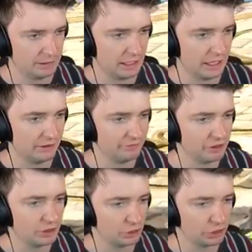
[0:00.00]
yeah, if
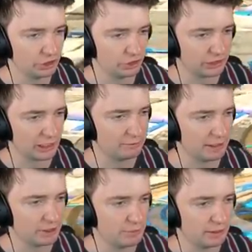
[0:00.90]
you look at your
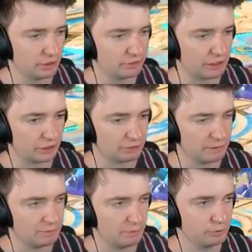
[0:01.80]
gameplay, you might notice that. Because
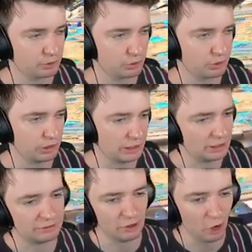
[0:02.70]
people do,
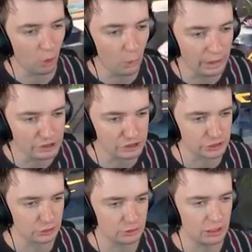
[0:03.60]
it's not always
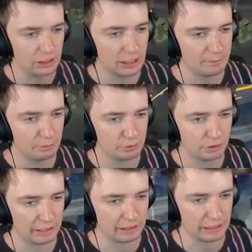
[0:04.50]
shield. Like, people do,
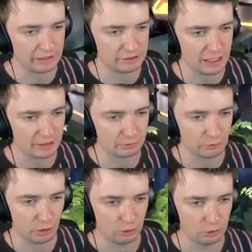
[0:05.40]
like, attack,
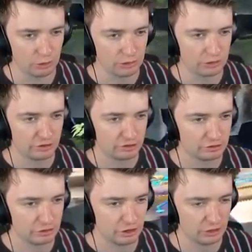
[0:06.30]
roll,
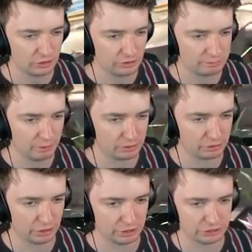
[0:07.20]
dirt, spot
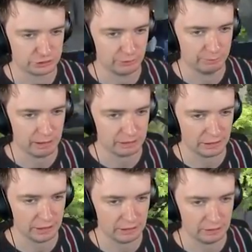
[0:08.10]
dodge, back
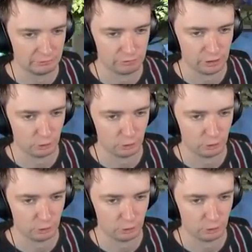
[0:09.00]
air, run